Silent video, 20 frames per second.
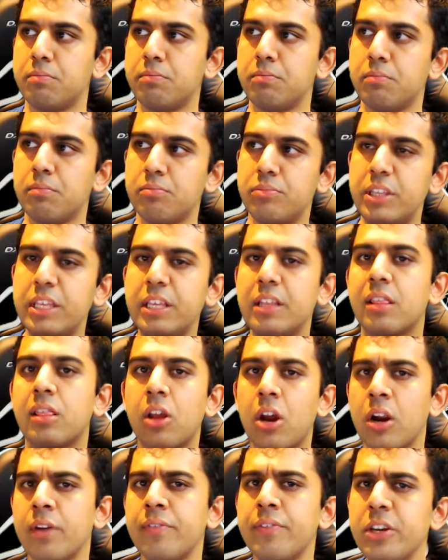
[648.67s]
the
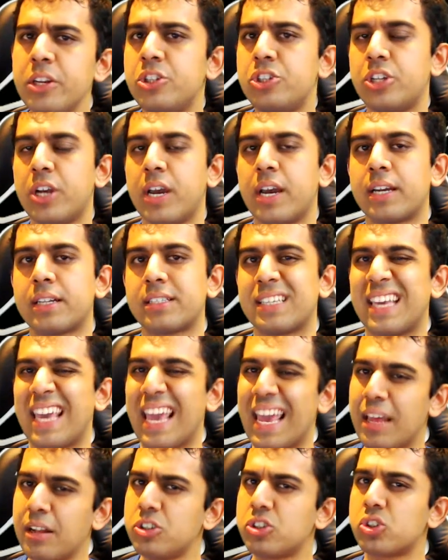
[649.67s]
Larva Inject
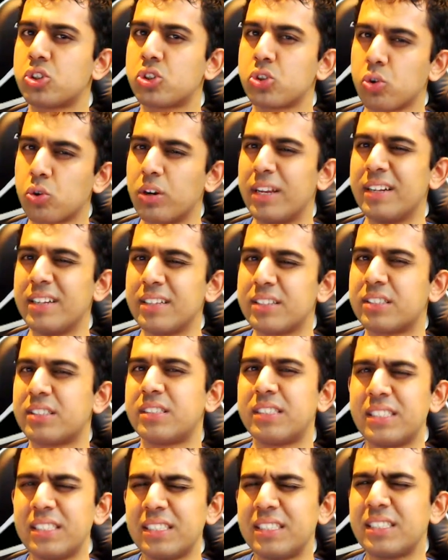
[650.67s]
can sort in a
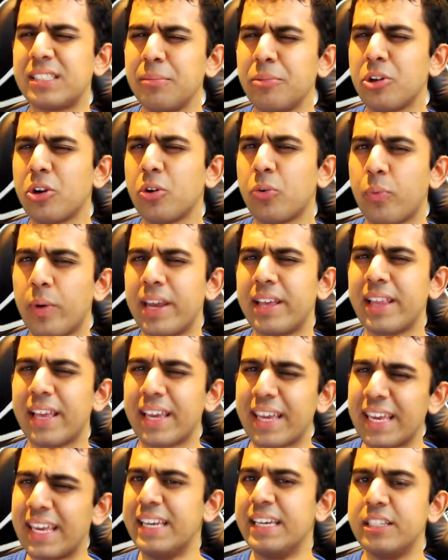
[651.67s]
similar way, like
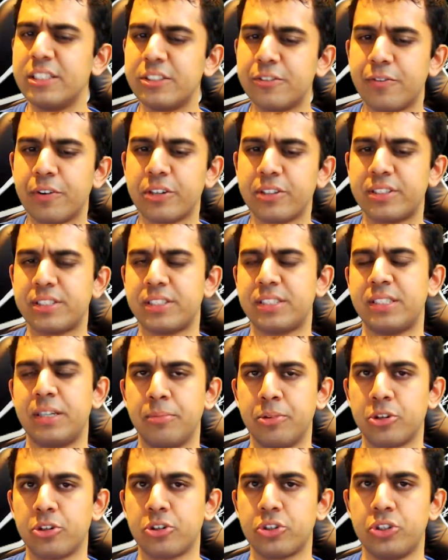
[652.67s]
is very
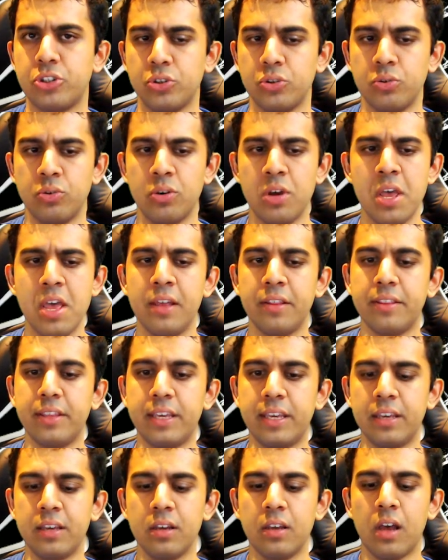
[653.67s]
similar to
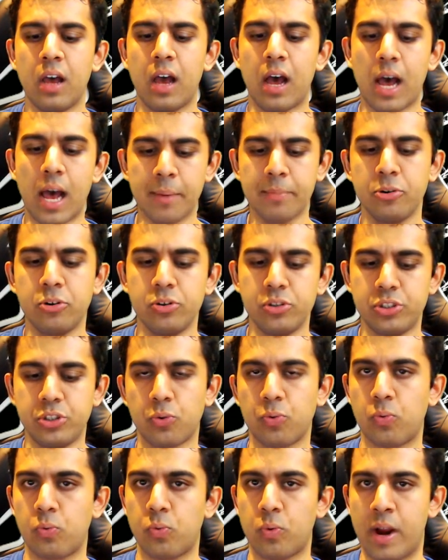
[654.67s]
the, I'm going to
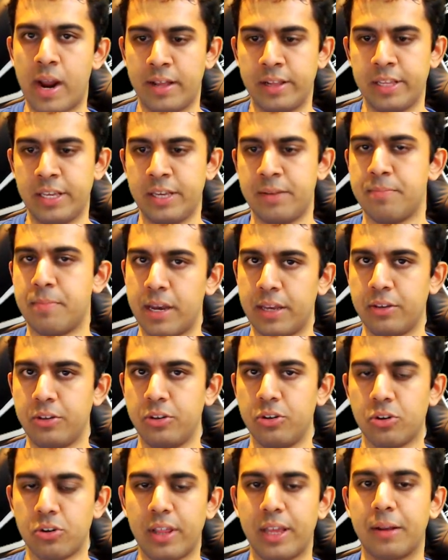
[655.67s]
rally my,
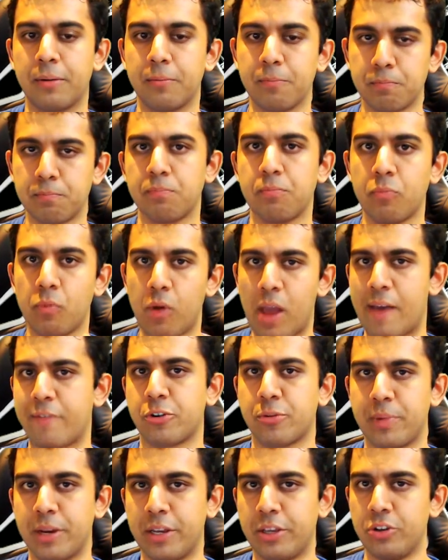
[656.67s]
or like after
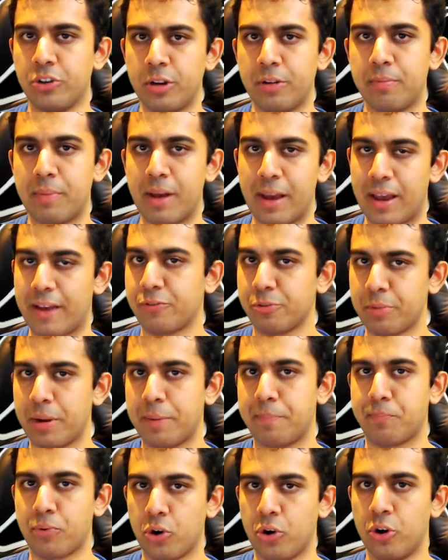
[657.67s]
my unit, my, after my
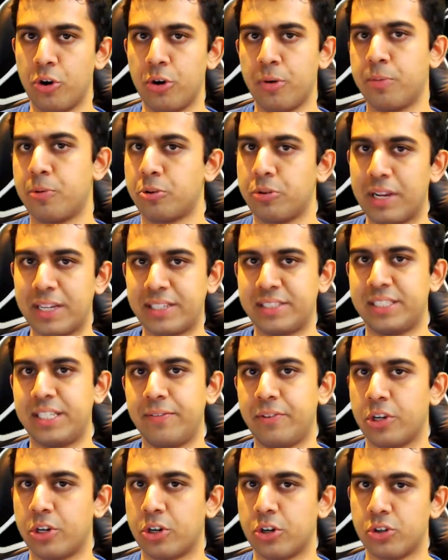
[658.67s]
probe or S C
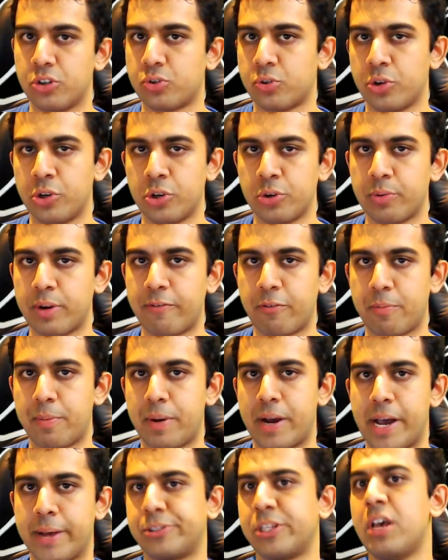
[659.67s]
V or drone or whatever
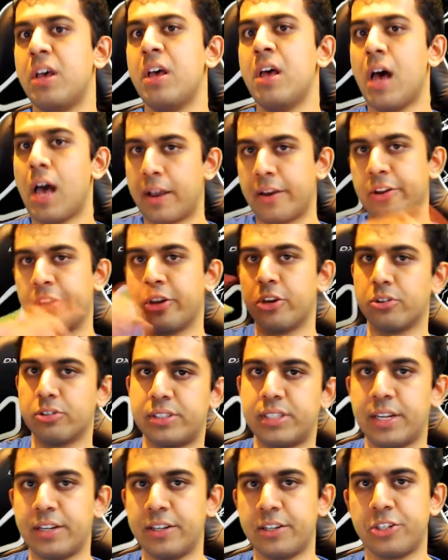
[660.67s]
pops, I'm going to go
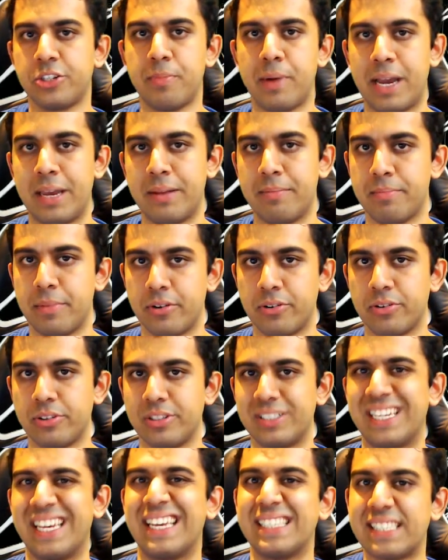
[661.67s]
send it to mine minerals.
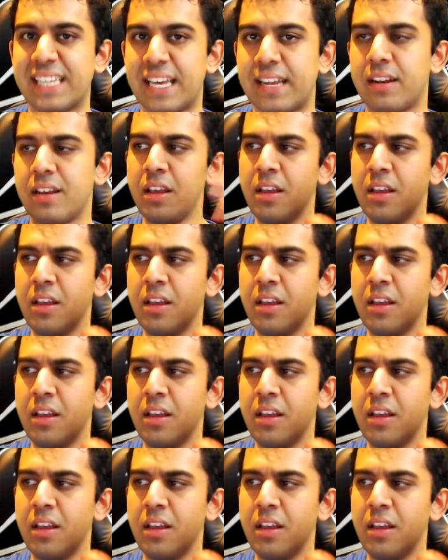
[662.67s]
Like it's that